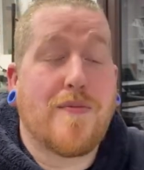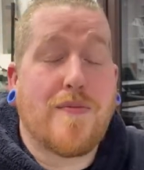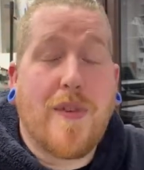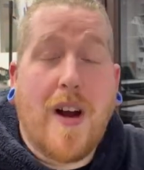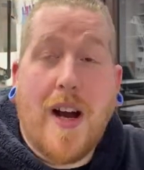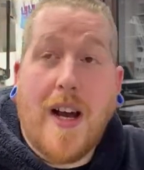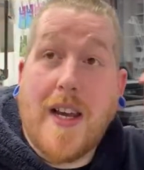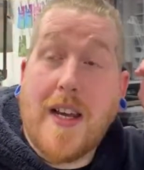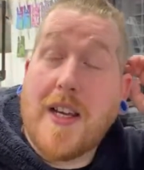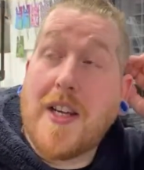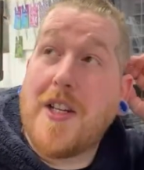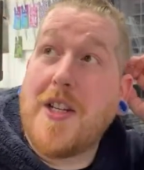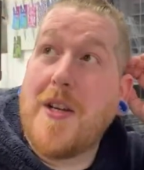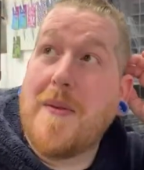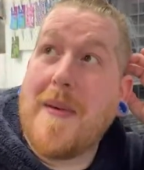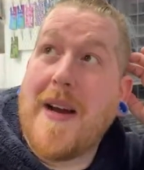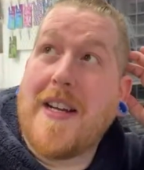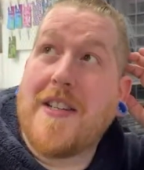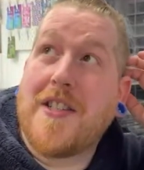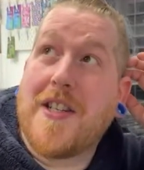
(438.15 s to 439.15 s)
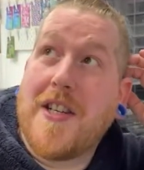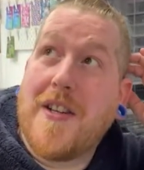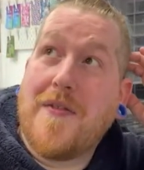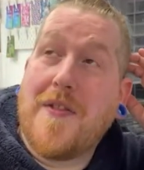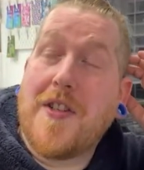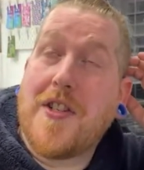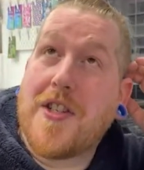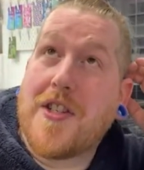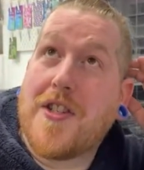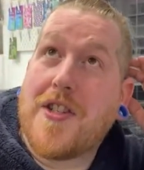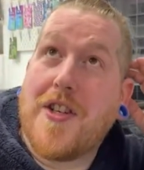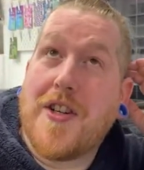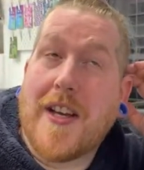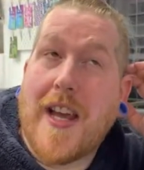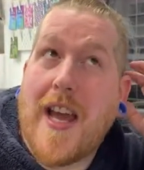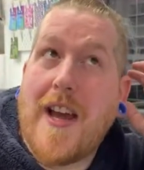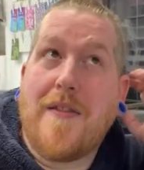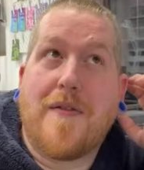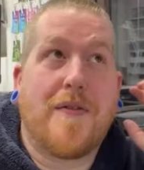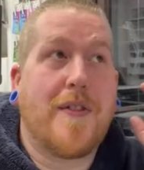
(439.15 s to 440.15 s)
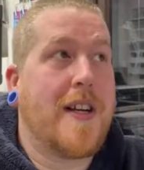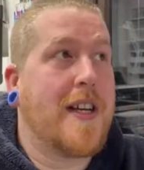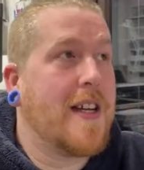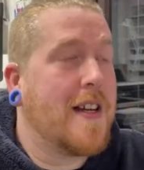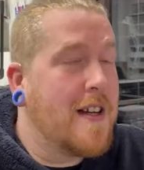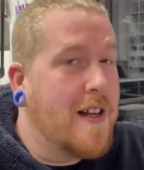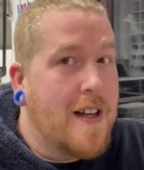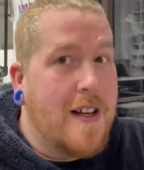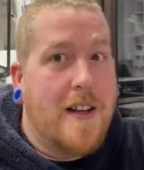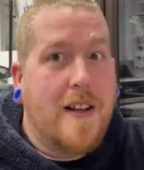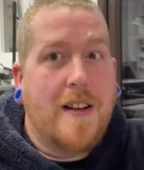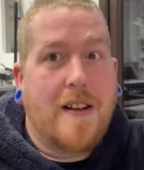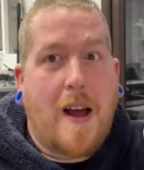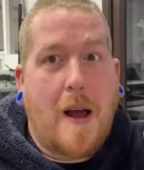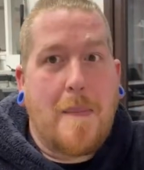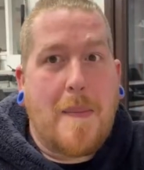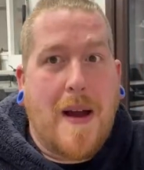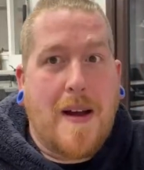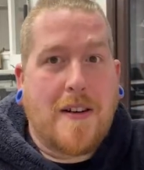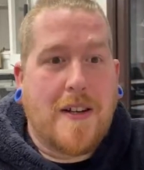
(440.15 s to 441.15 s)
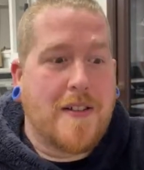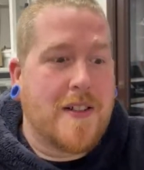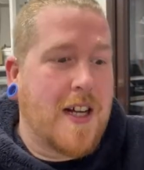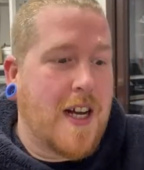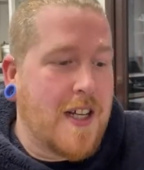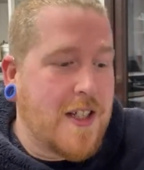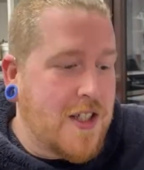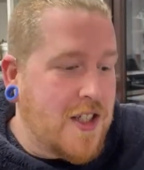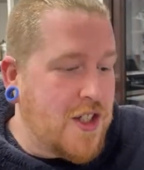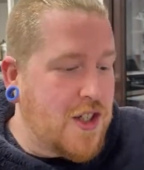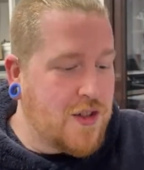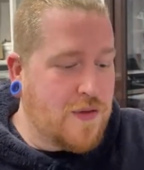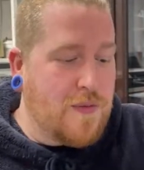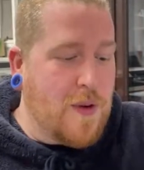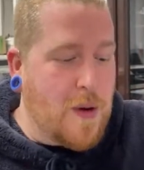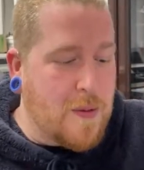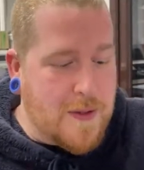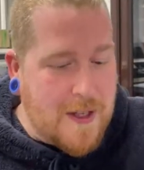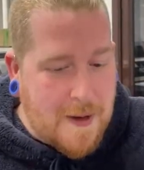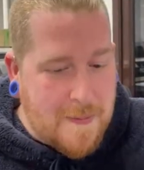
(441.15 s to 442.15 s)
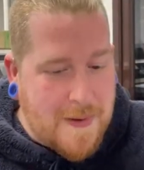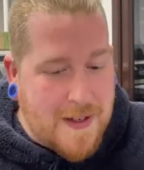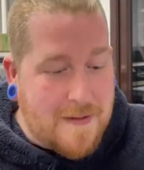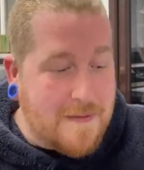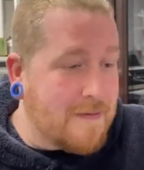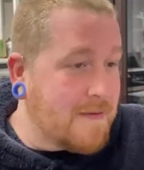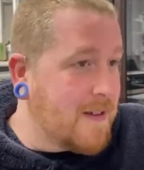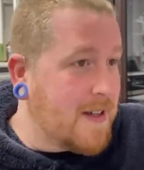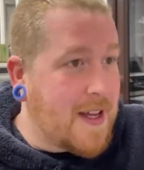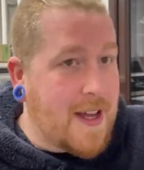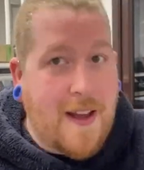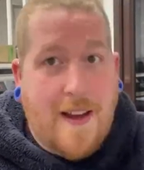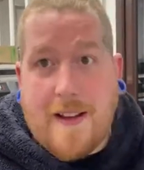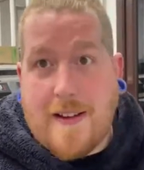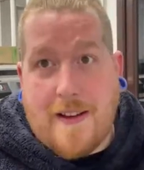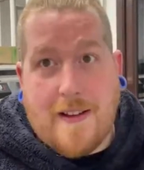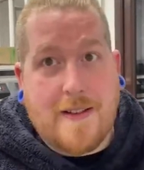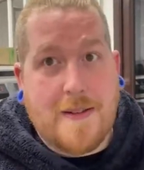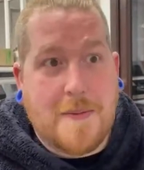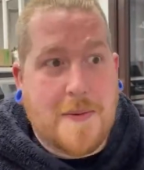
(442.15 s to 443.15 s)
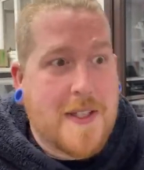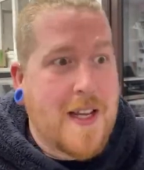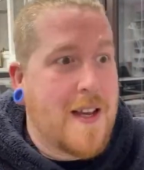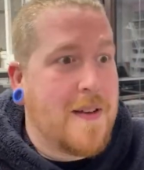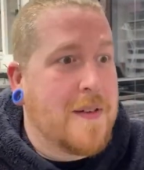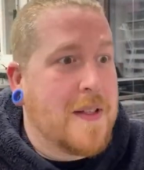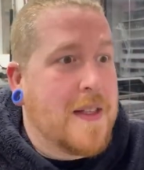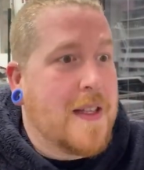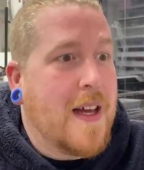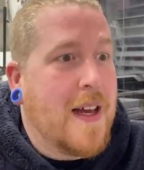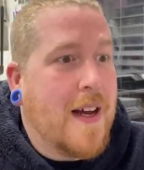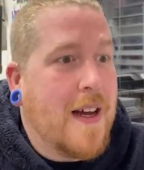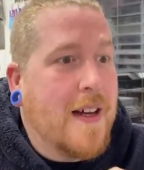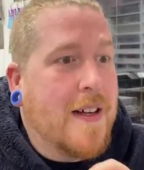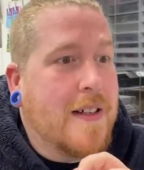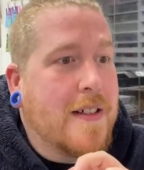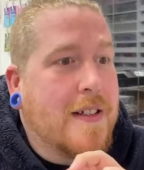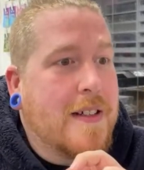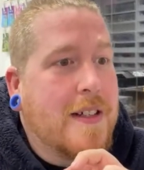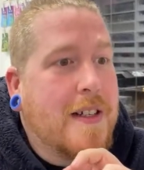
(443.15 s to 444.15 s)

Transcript: Right? Can you imagine if you just took every amount of dice and just rolled it and went, okay, I guess I'm saving that.